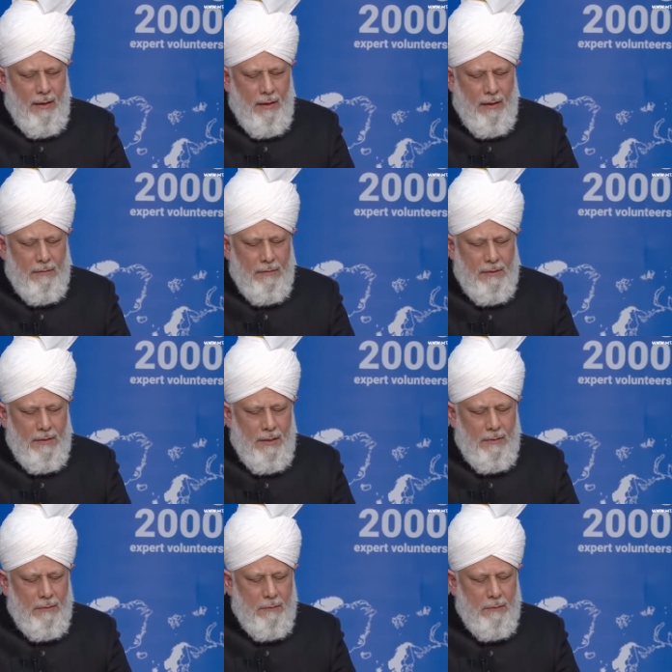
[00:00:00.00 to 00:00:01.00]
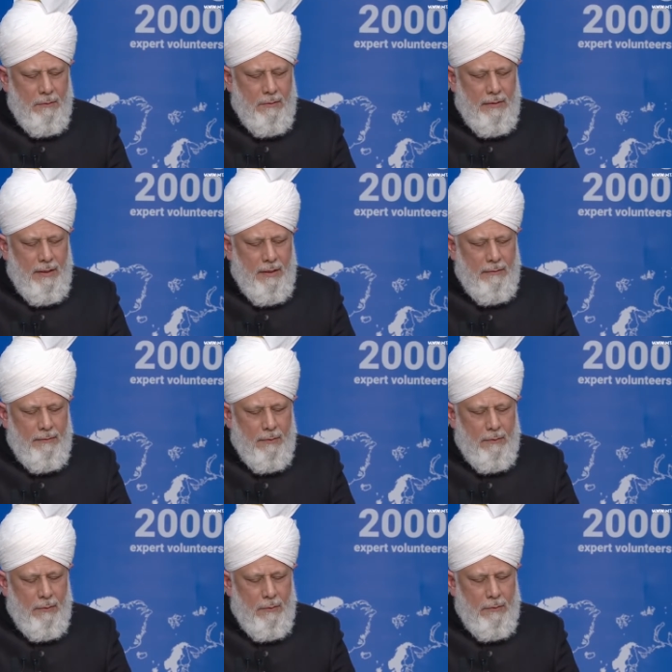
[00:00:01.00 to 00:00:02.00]
And we seek to care for
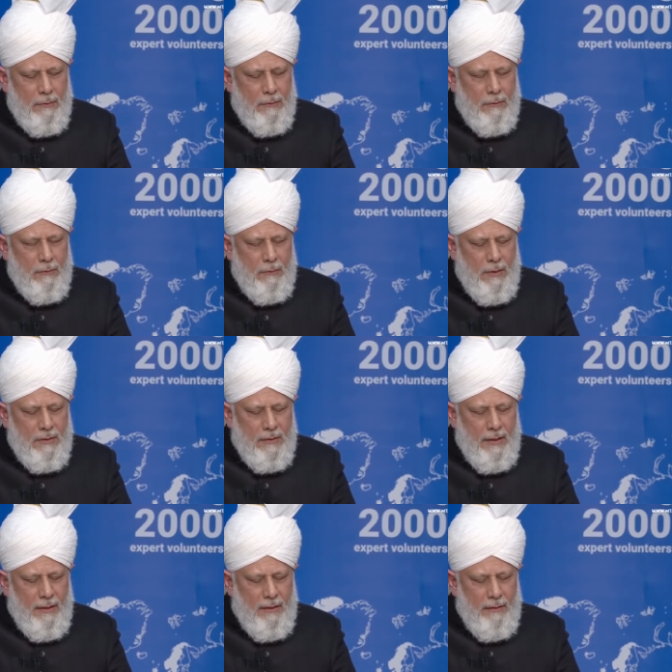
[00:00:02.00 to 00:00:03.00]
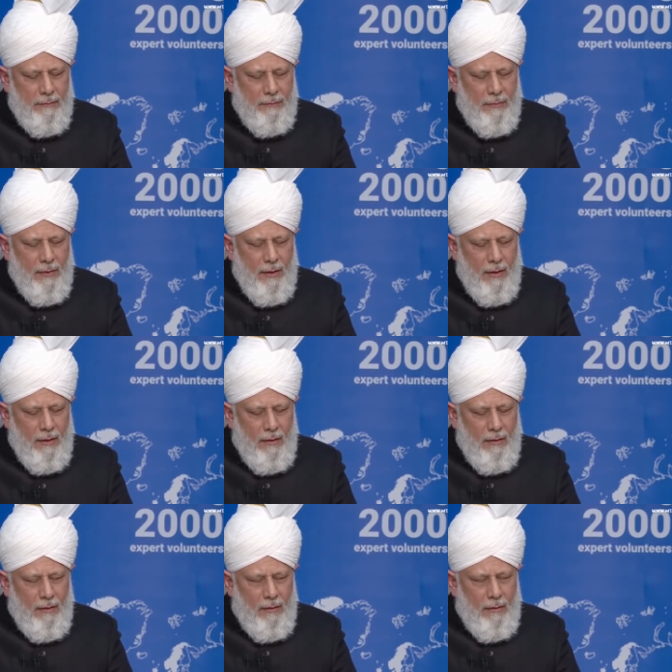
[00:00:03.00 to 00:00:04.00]
those who are sick
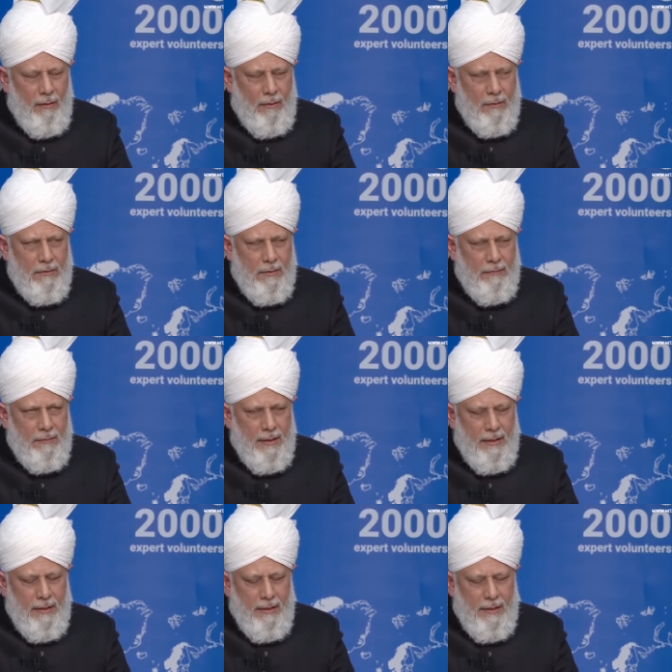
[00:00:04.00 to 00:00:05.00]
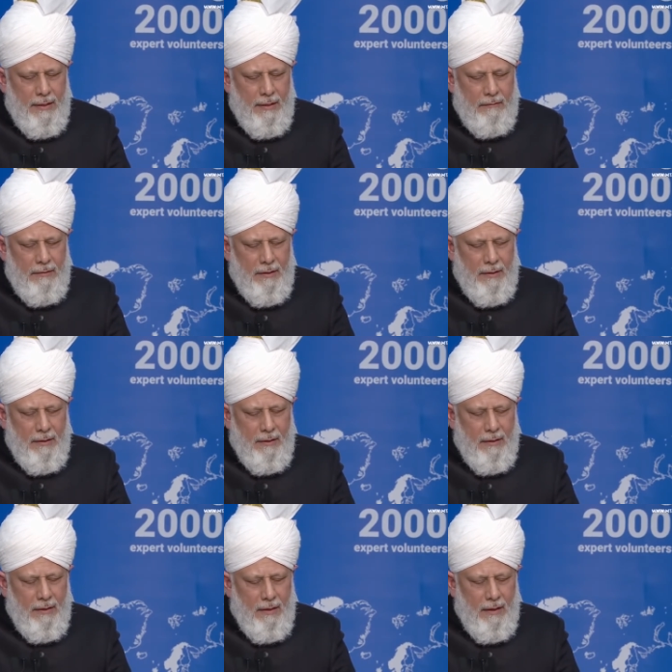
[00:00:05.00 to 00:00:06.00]
or suffering in any way
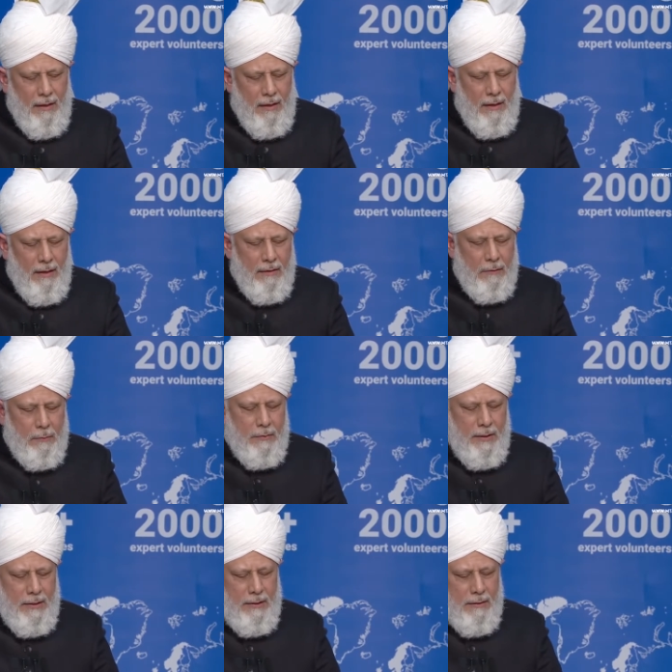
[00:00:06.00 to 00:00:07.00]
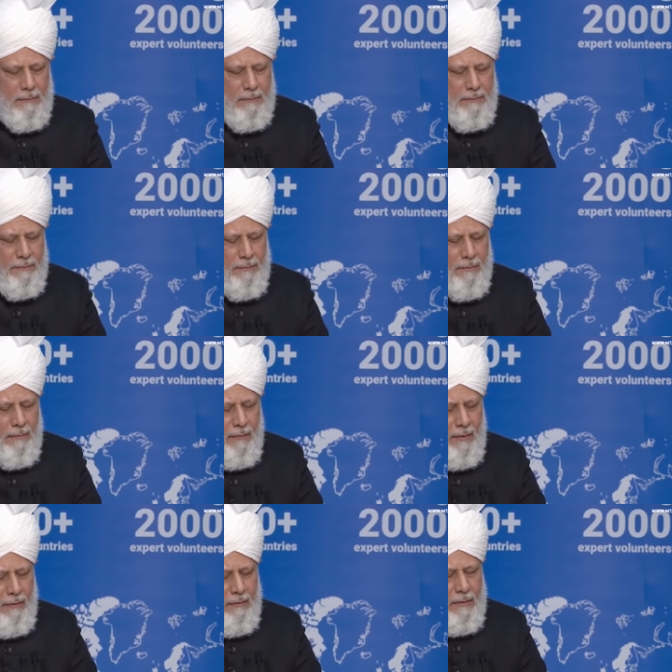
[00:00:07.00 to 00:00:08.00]
and to provide them
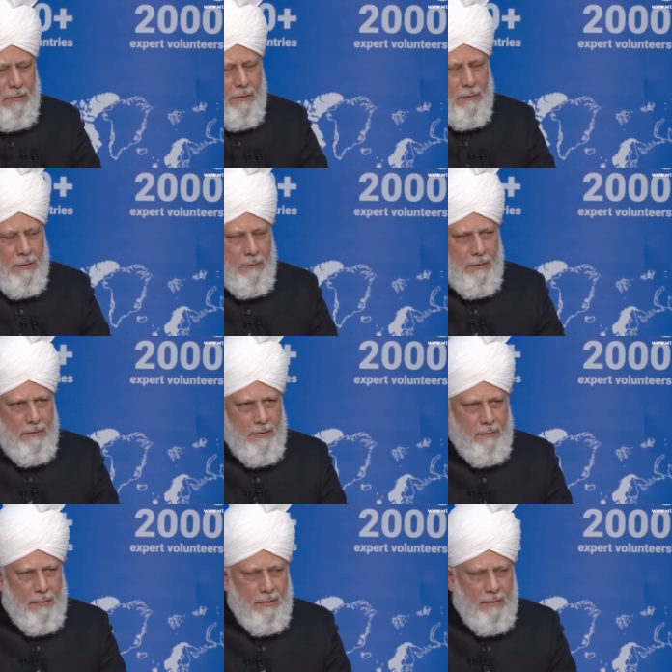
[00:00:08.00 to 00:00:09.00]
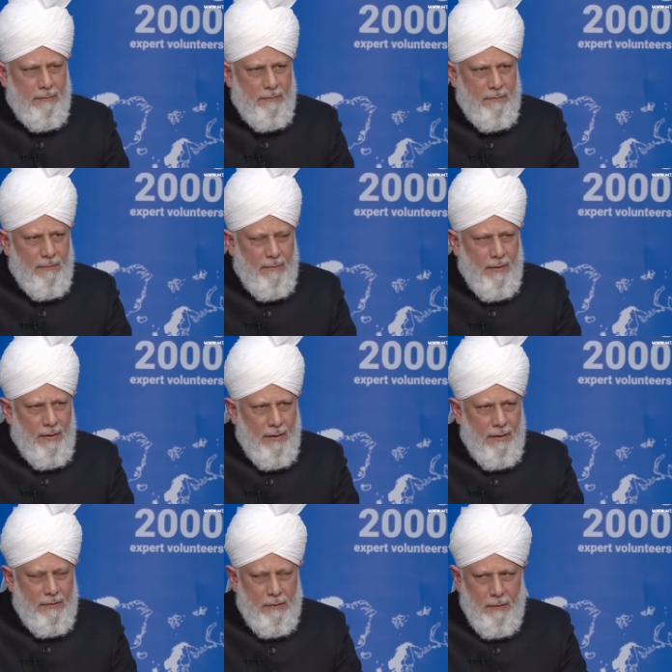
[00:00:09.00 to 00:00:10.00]
with suitable treatment,
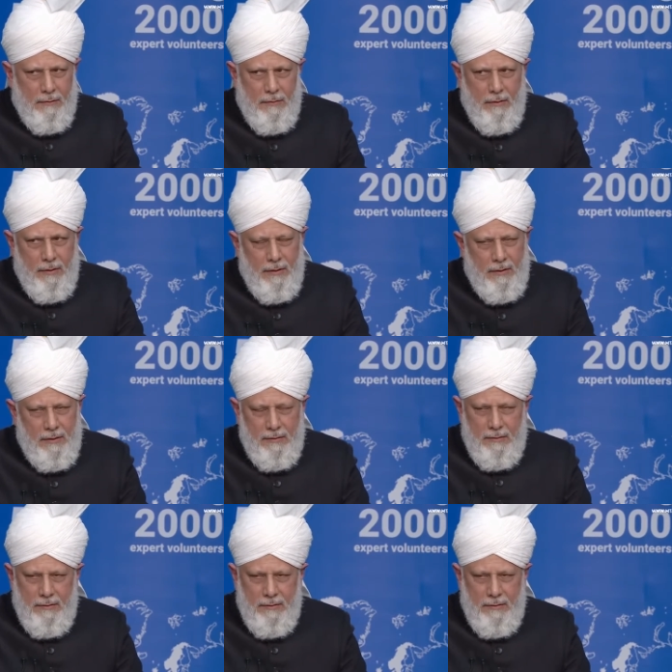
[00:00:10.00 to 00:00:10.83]
as you have already